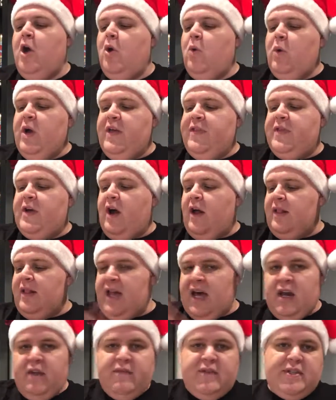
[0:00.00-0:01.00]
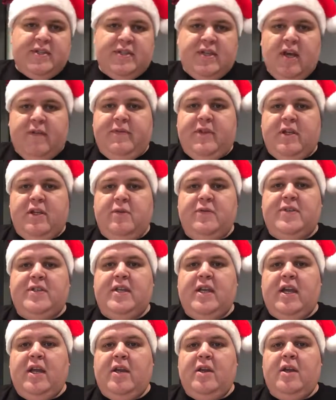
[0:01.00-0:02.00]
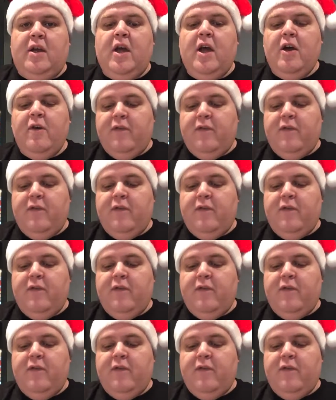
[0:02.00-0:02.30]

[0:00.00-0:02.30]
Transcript: with a lot of the stuff that you've seen